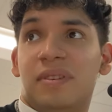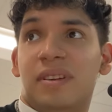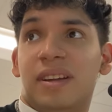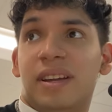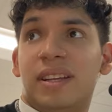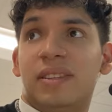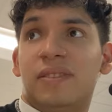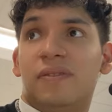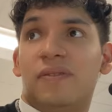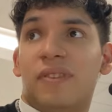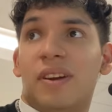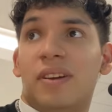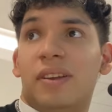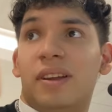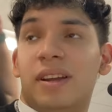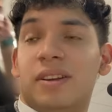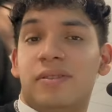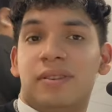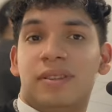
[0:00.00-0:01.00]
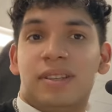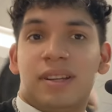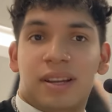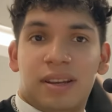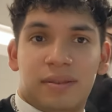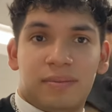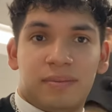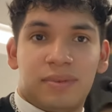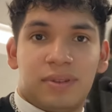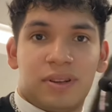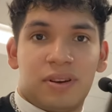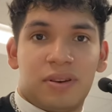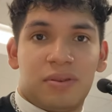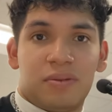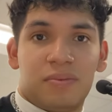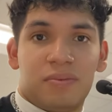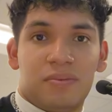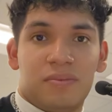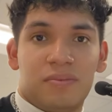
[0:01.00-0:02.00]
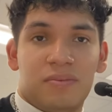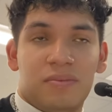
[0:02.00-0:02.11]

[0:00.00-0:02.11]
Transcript: it's fairly interesting. So